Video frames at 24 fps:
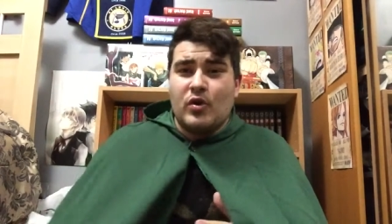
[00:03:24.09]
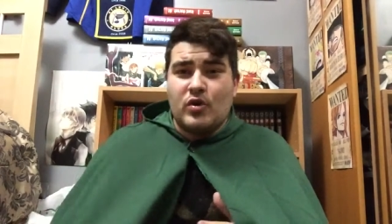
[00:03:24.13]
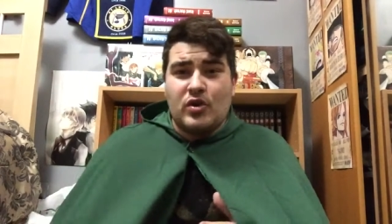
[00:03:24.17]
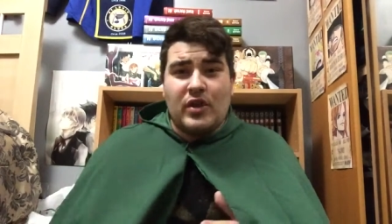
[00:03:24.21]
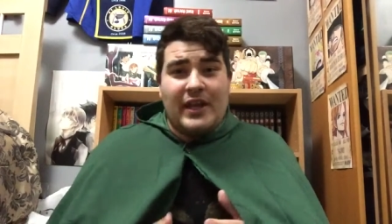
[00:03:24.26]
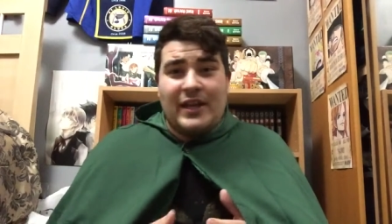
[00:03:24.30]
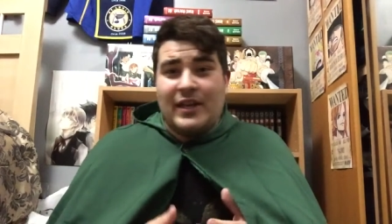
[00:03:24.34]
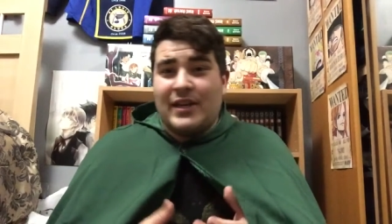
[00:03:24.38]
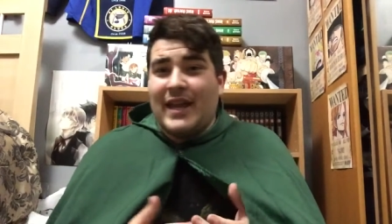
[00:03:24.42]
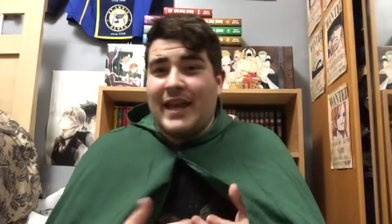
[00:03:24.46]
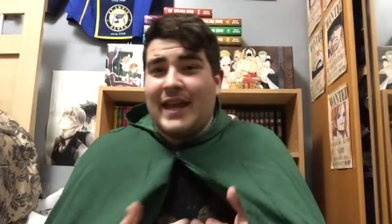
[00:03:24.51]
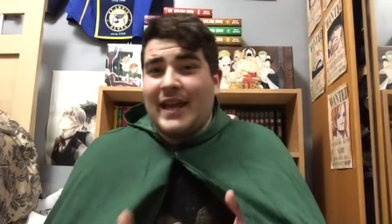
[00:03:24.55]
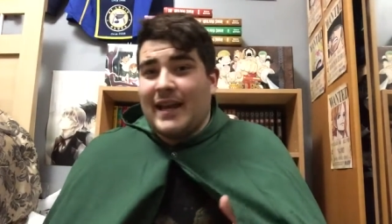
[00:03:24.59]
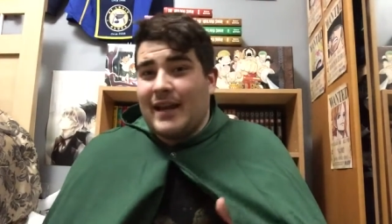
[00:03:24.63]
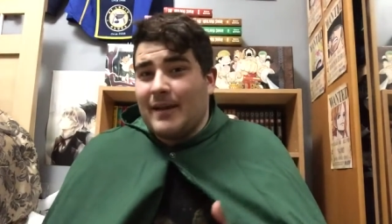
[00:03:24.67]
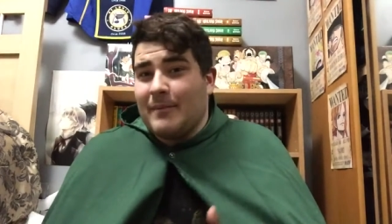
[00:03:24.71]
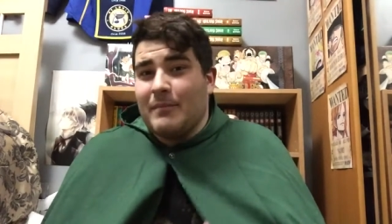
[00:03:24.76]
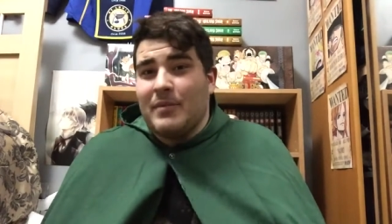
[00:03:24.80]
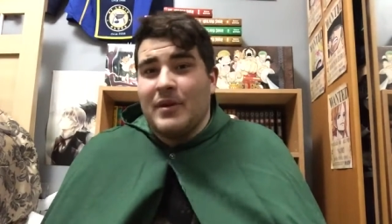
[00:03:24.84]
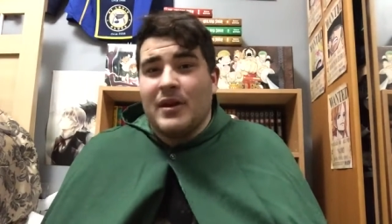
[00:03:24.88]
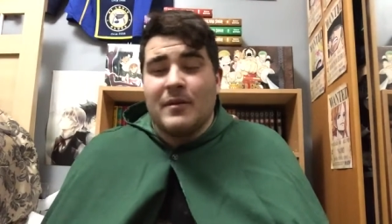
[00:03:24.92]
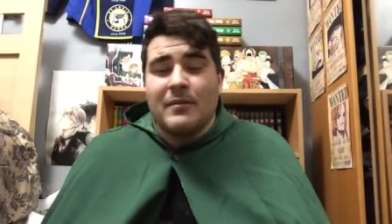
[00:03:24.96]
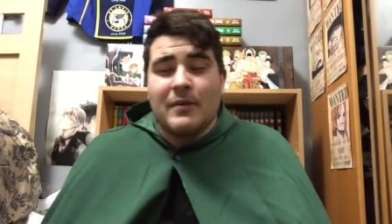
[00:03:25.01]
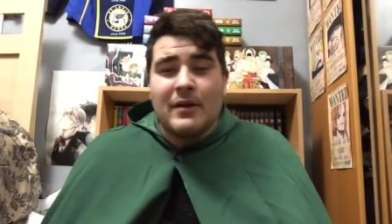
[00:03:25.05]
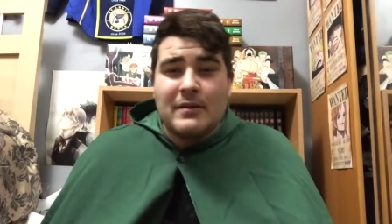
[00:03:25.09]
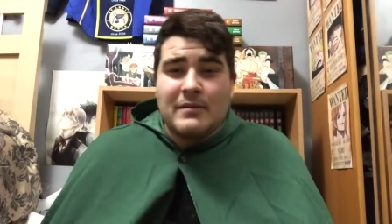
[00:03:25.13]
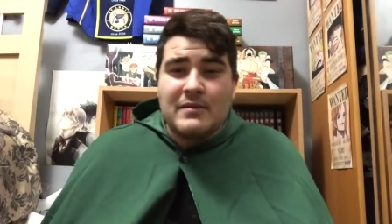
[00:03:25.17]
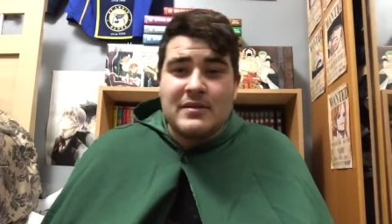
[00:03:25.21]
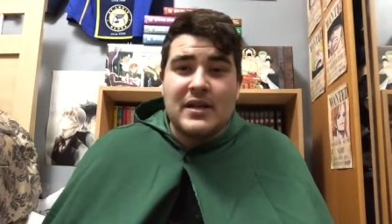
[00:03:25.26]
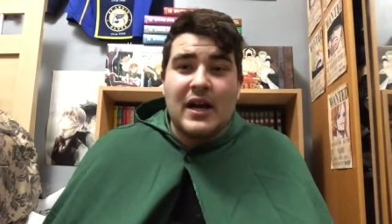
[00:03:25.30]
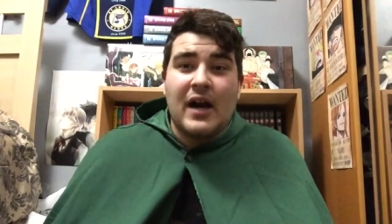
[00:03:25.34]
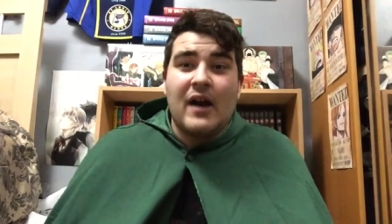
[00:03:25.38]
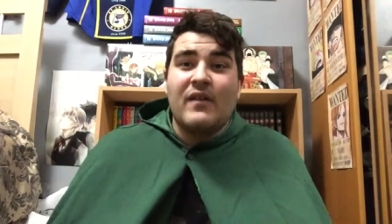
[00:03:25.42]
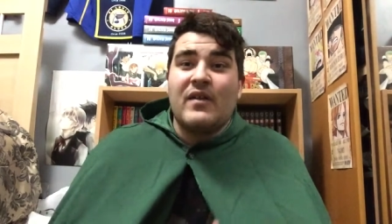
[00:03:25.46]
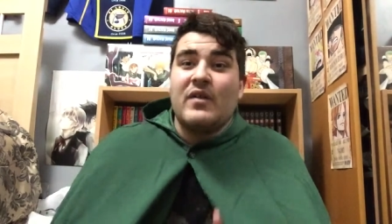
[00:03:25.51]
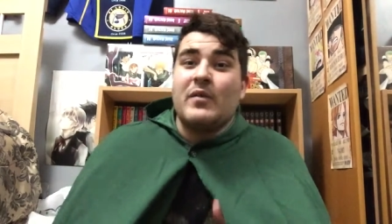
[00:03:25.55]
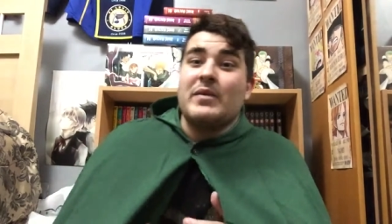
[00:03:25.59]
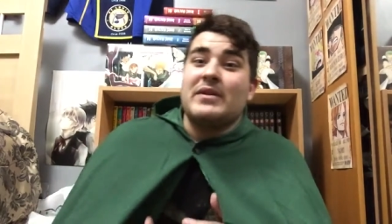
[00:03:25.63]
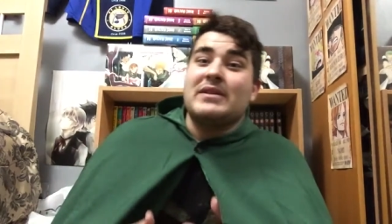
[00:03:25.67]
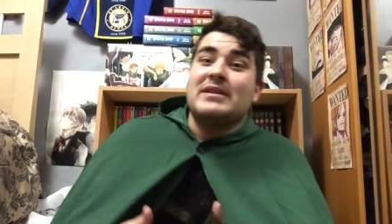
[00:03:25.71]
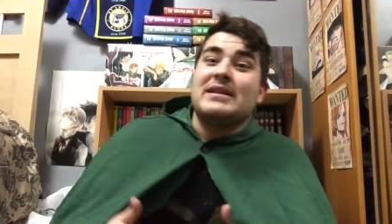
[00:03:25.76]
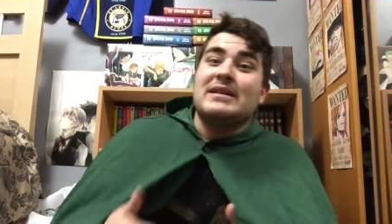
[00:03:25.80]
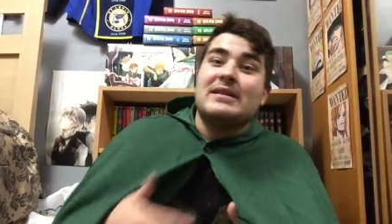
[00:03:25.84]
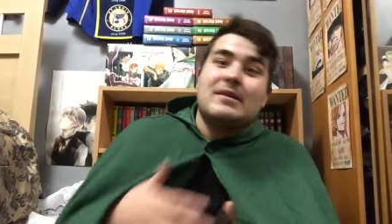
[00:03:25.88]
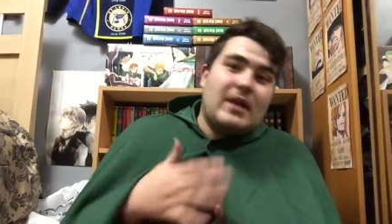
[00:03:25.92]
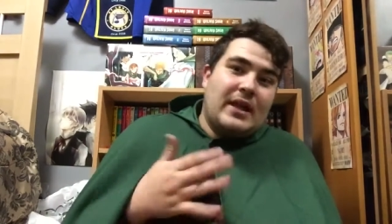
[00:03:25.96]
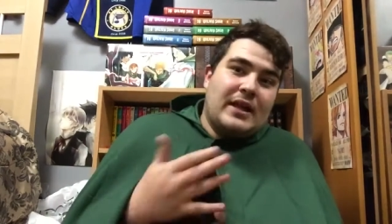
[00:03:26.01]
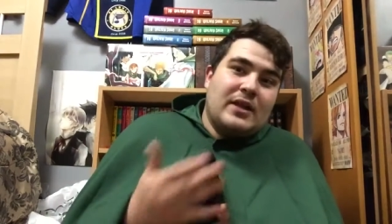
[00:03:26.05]
like getting a beer by himself, and we
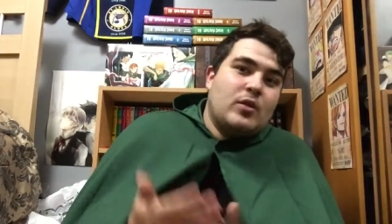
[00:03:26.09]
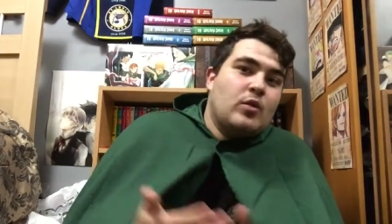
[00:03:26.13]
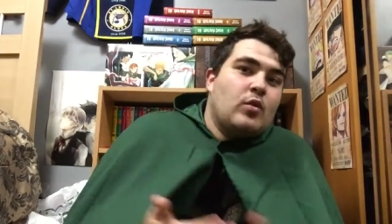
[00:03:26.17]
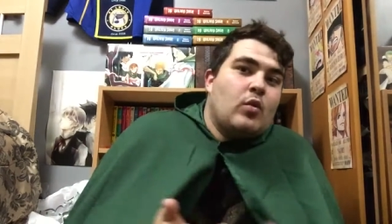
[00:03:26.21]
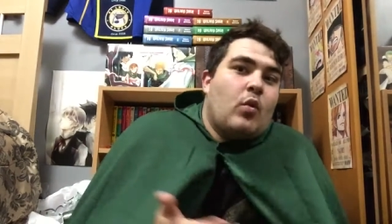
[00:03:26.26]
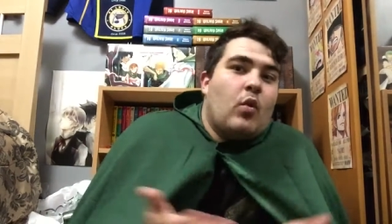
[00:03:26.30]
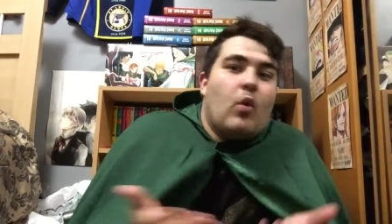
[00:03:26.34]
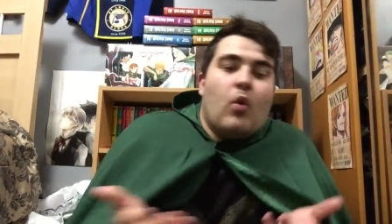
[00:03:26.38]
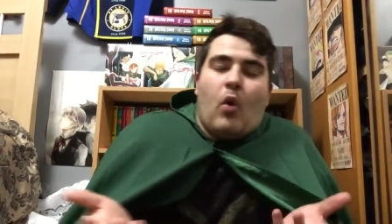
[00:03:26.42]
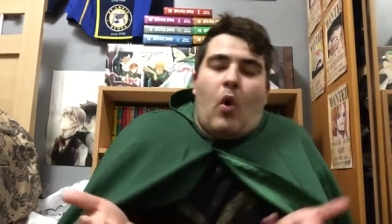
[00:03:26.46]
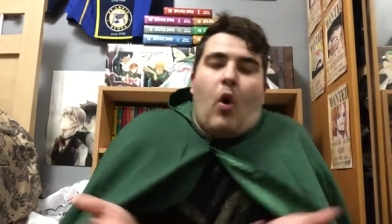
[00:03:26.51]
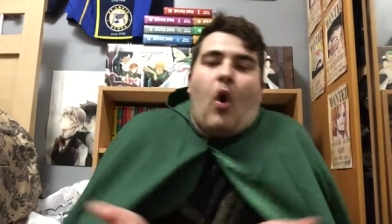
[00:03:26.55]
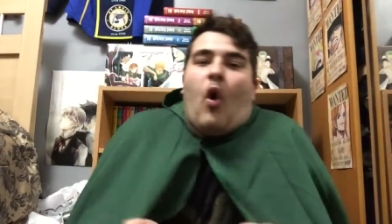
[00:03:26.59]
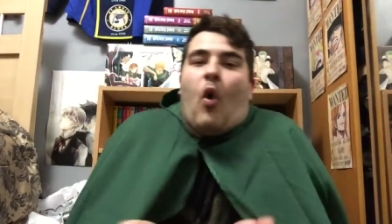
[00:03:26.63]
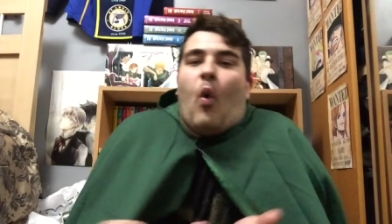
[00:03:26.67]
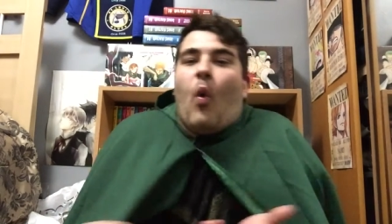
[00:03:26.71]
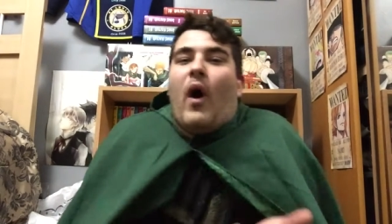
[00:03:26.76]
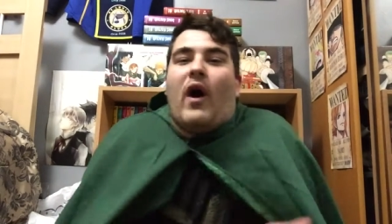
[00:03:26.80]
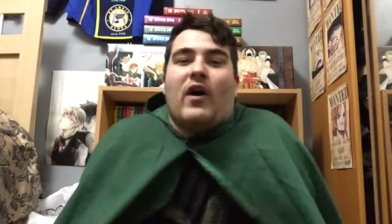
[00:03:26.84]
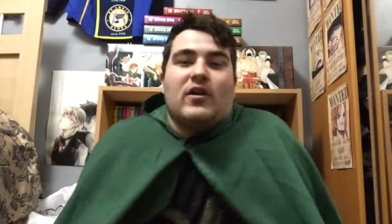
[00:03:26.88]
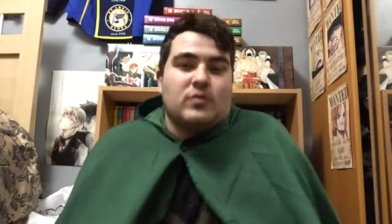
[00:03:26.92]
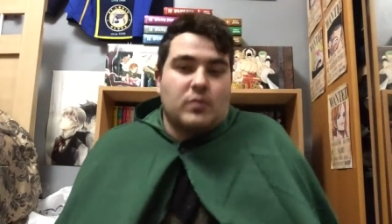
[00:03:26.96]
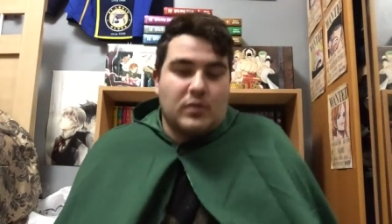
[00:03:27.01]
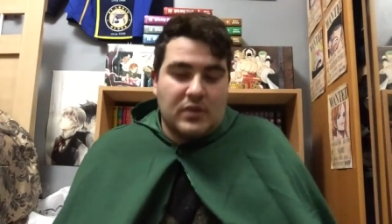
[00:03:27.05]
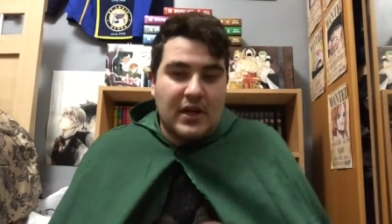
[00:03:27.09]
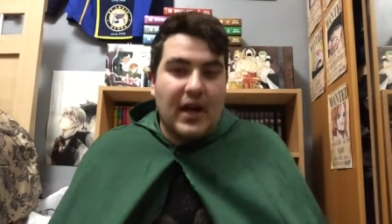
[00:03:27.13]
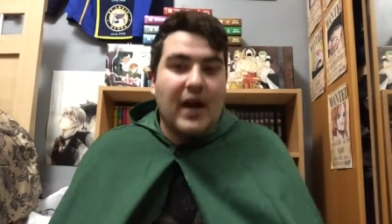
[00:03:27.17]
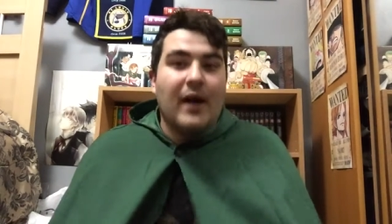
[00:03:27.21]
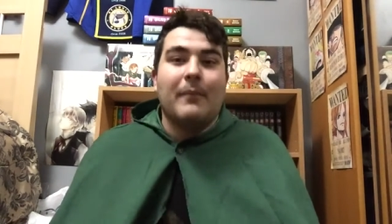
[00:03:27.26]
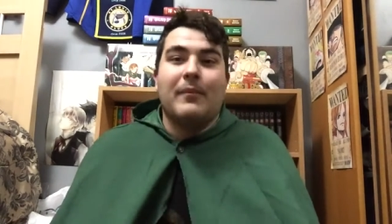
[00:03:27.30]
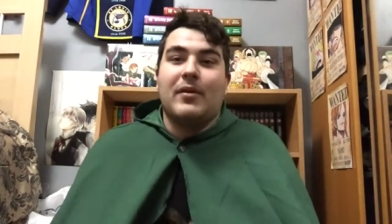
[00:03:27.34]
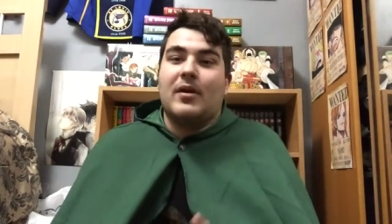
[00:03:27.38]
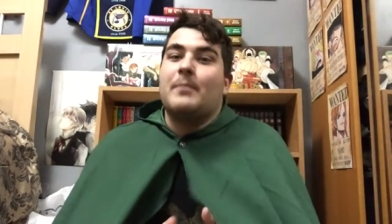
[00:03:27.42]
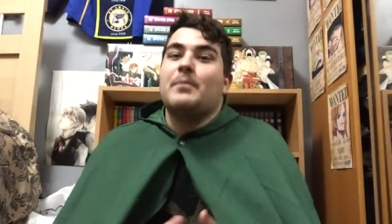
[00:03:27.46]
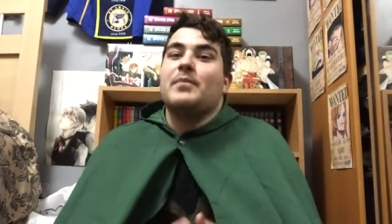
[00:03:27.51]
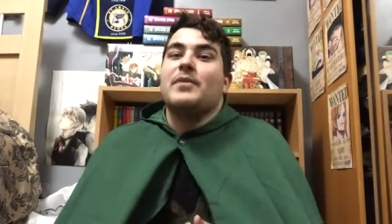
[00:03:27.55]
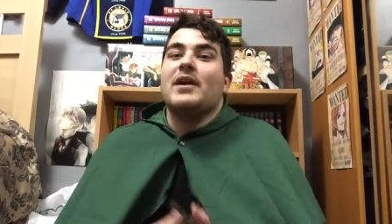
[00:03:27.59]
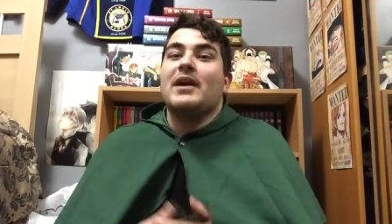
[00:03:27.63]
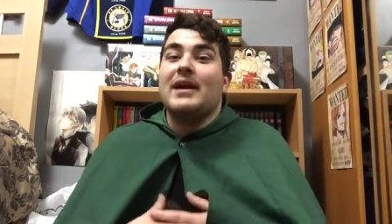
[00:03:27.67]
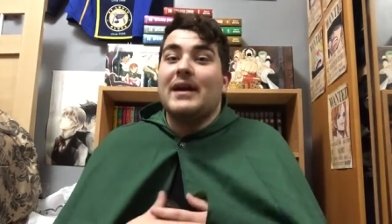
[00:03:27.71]
see the, like who, who else would come but